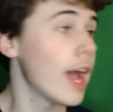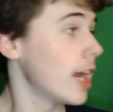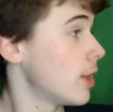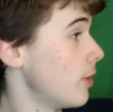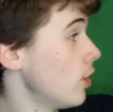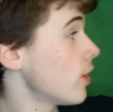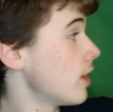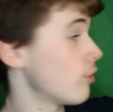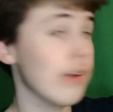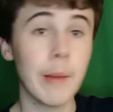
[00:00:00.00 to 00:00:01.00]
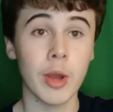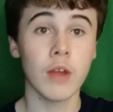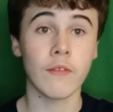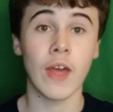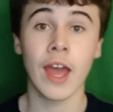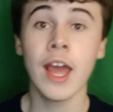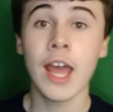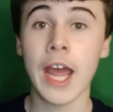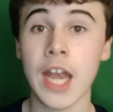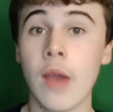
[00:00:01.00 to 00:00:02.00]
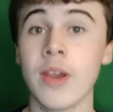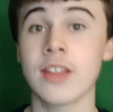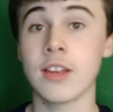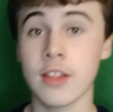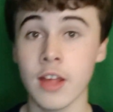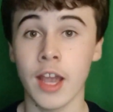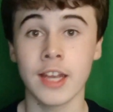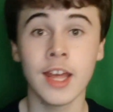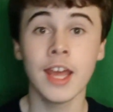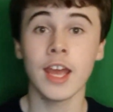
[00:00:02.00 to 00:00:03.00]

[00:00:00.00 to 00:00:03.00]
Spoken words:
and so he looks at his rabbit over there, and now he has to decide,